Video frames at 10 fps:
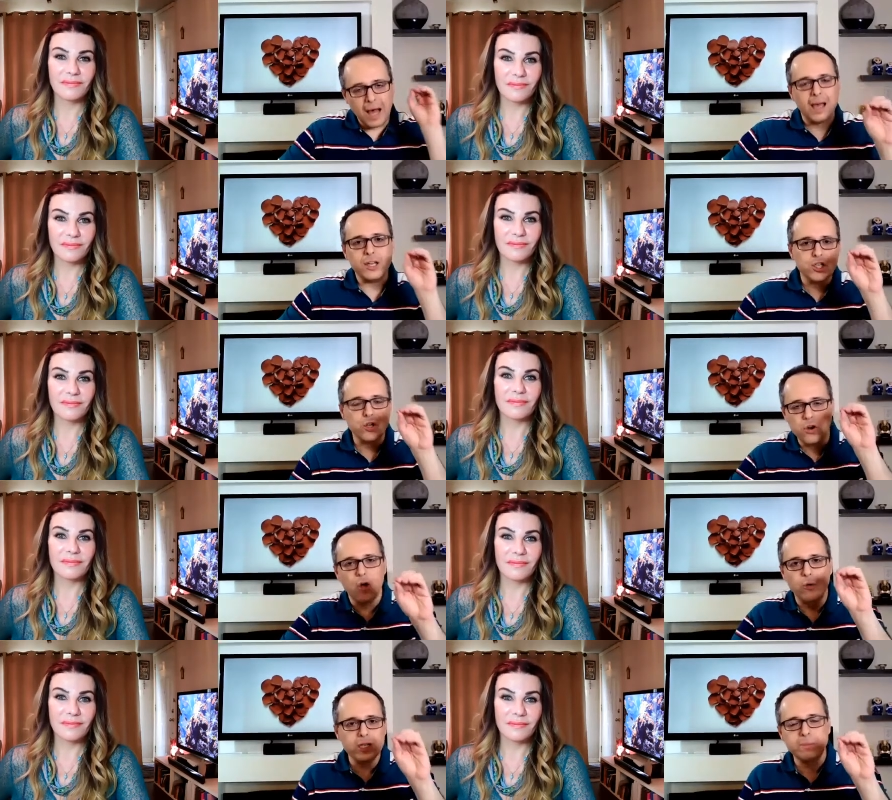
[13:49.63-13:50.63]
Speaker 1: I
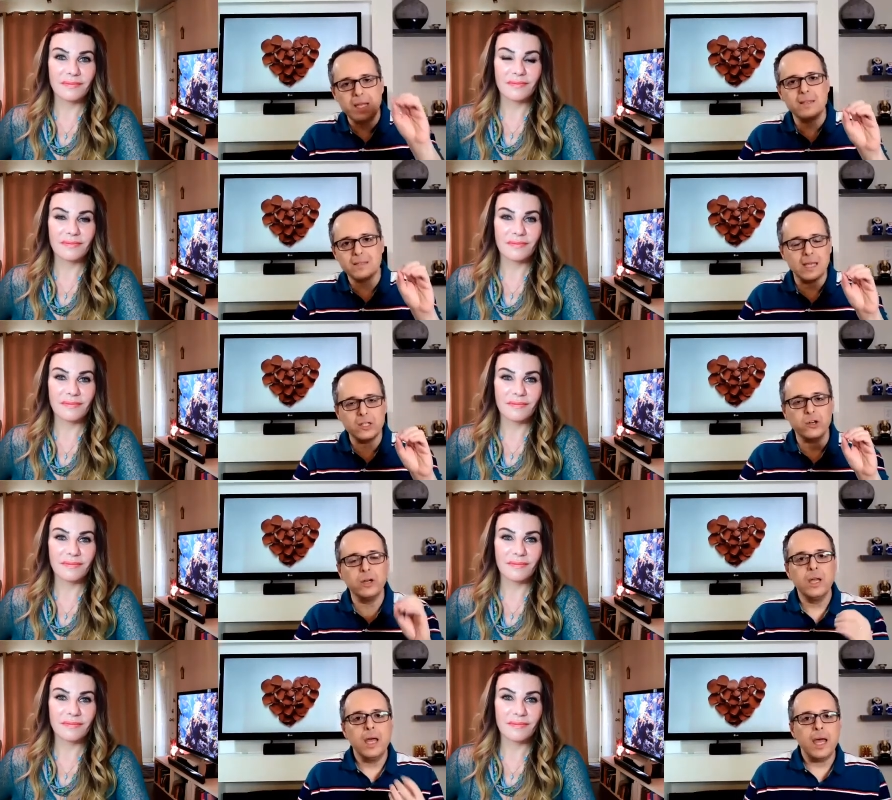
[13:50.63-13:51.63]
should always be the
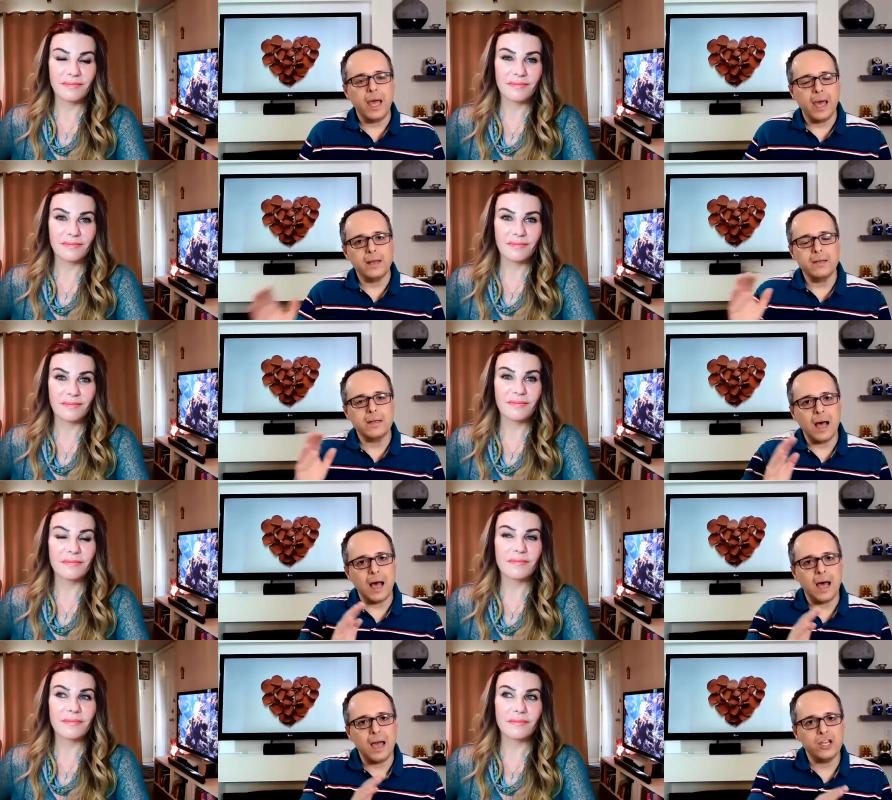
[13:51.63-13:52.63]
center. And
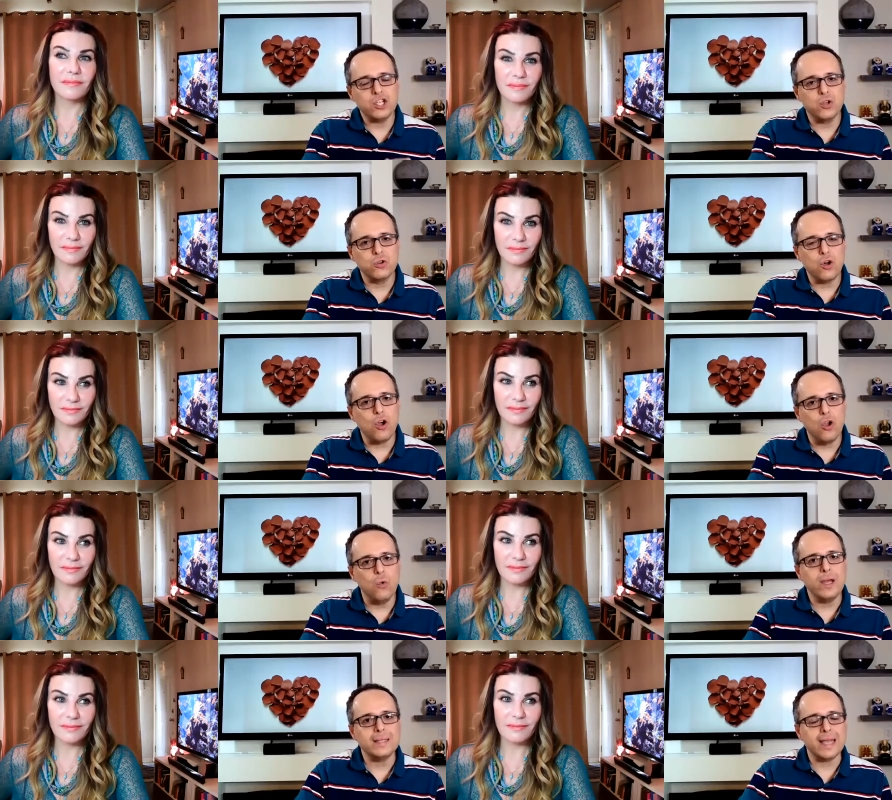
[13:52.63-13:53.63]
I should
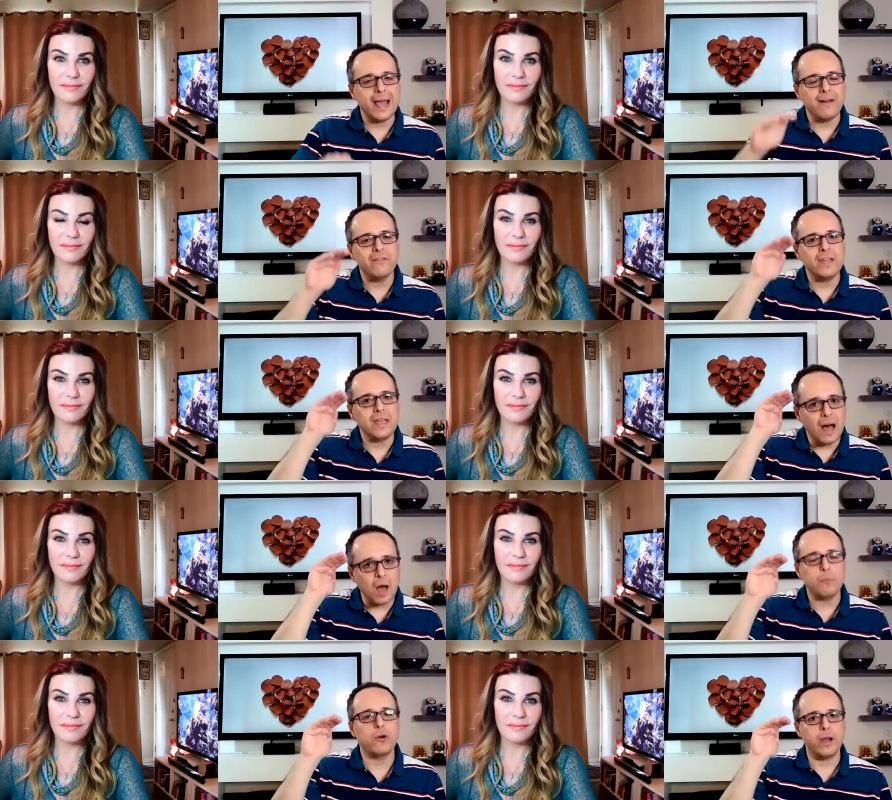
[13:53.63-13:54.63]
always have the
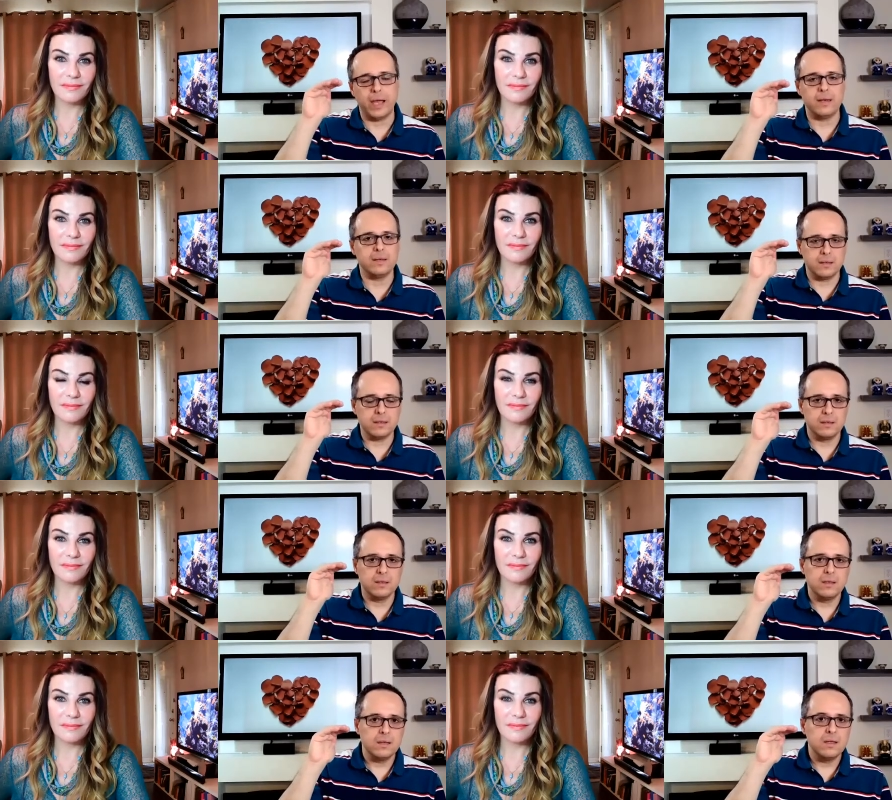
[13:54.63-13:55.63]
upper hand.
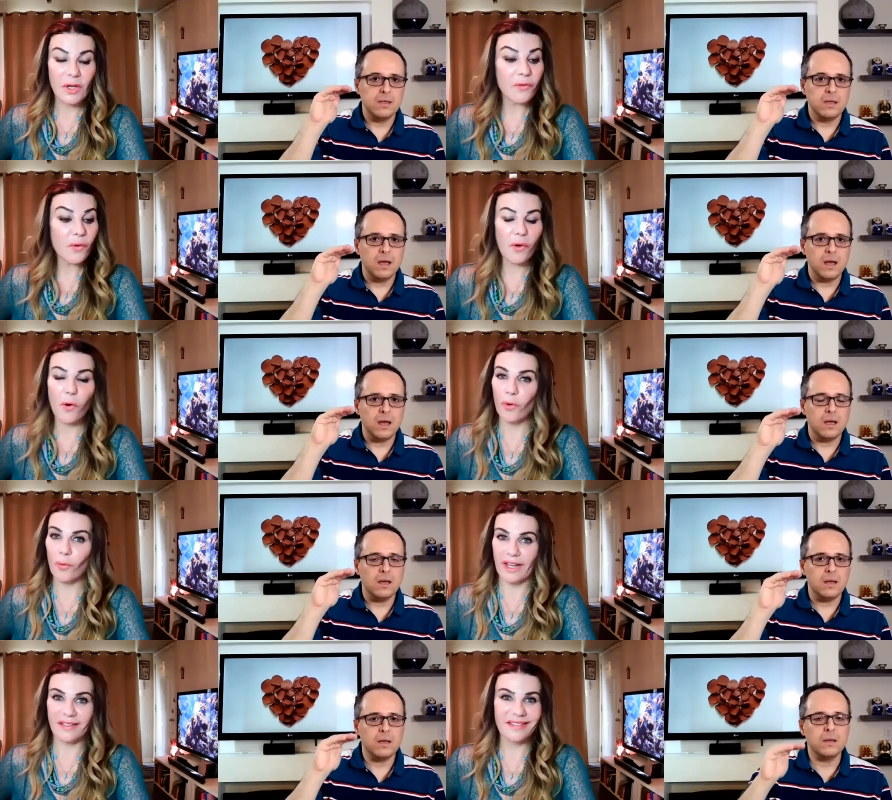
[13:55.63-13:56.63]
Speaker 2: Of course,
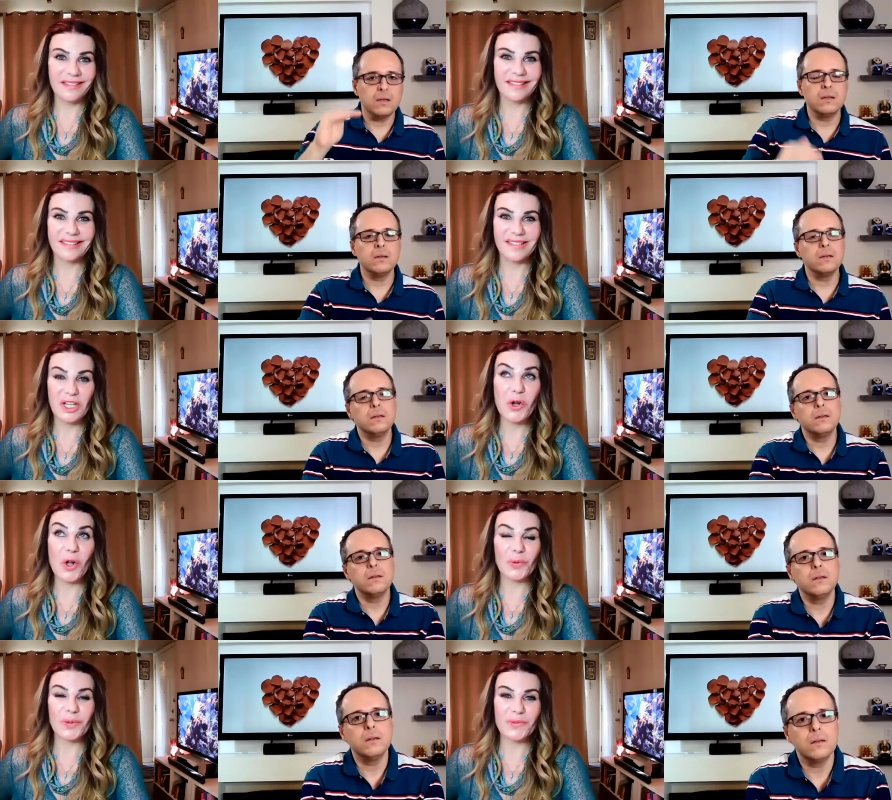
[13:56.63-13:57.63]
always. You
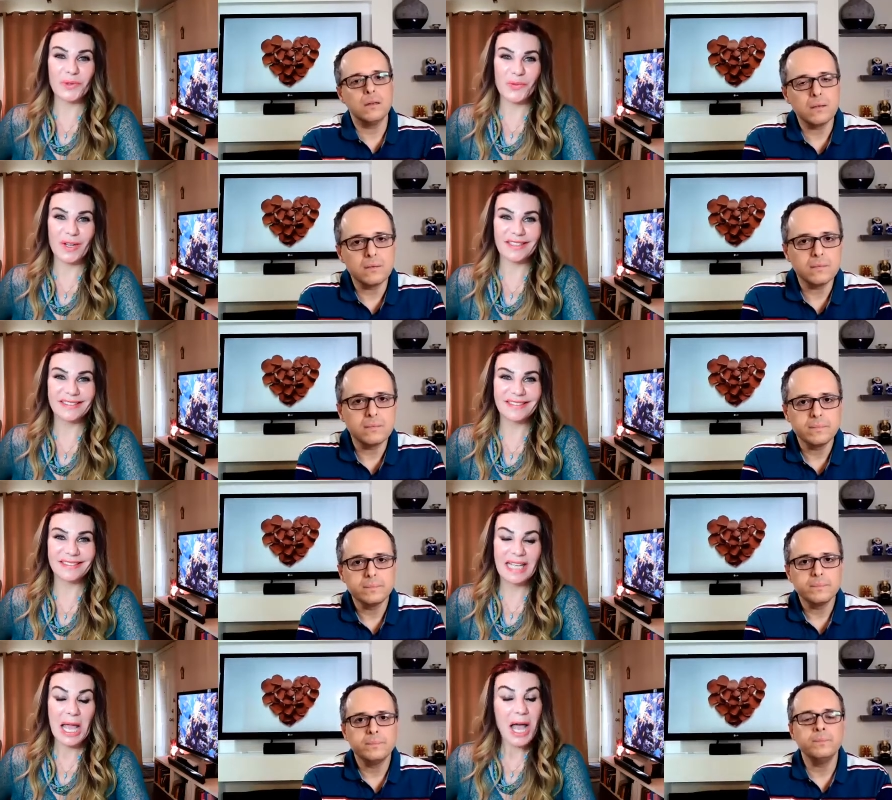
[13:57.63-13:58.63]
always would win.
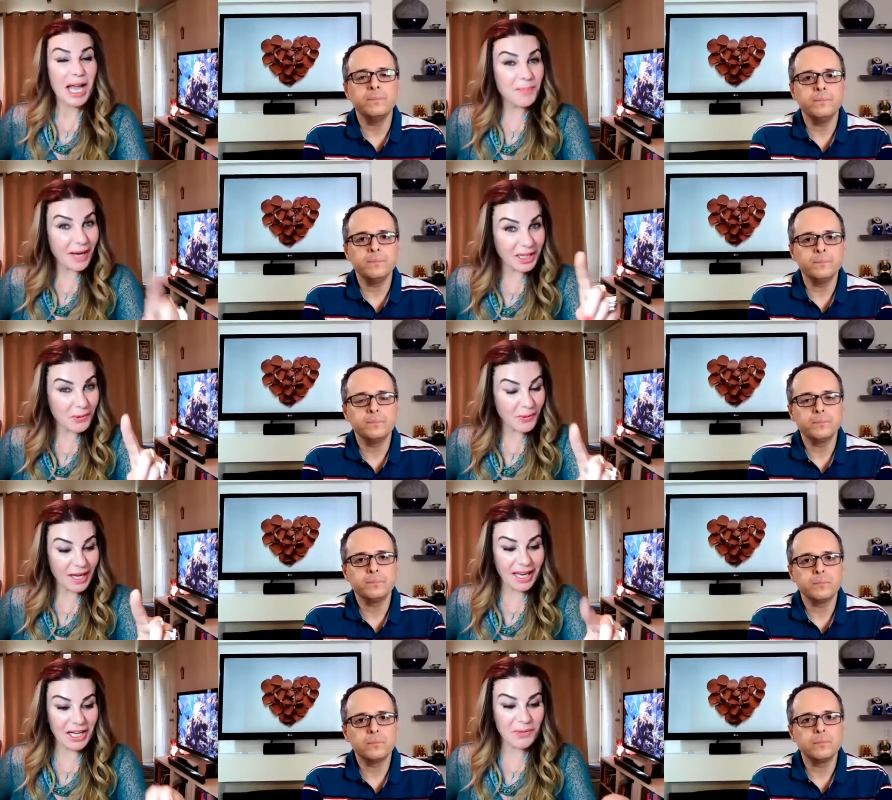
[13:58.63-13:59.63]
And by the way,
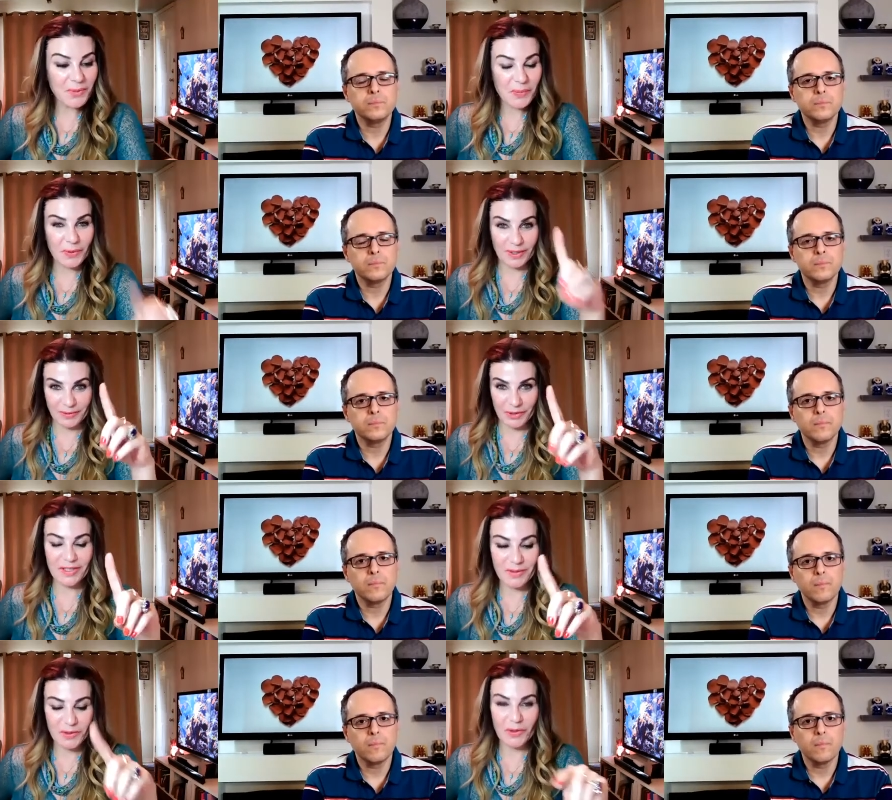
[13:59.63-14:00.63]
a lot of people,
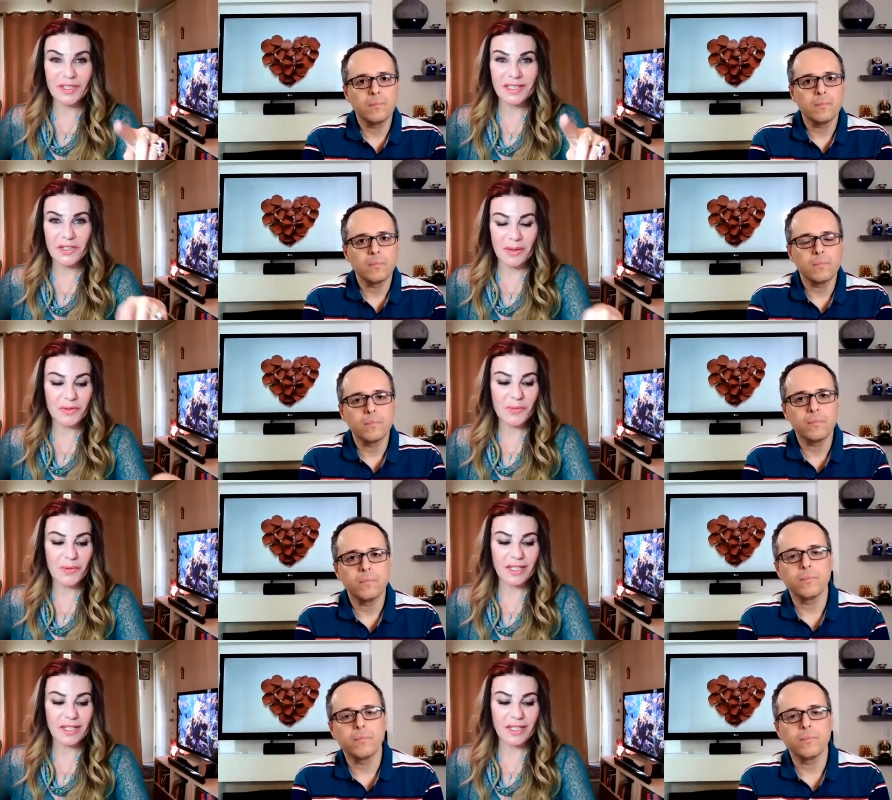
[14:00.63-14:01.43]
just sorry to interrupt you, but